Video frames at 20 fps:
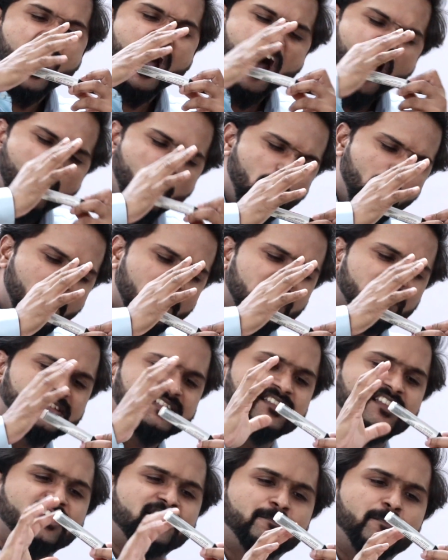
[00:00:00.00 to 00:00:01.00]
how much
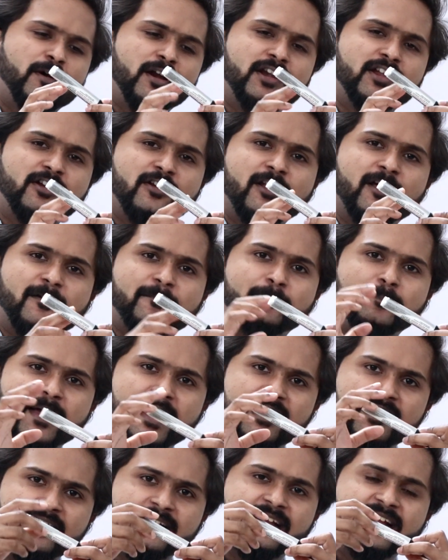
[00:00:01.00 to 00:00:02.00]
this particular
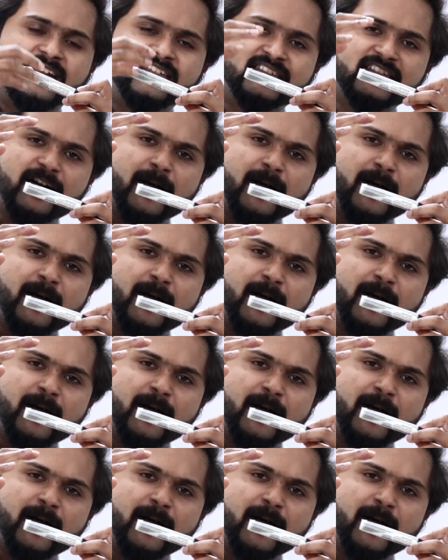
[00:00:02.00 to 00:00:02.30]
pen gets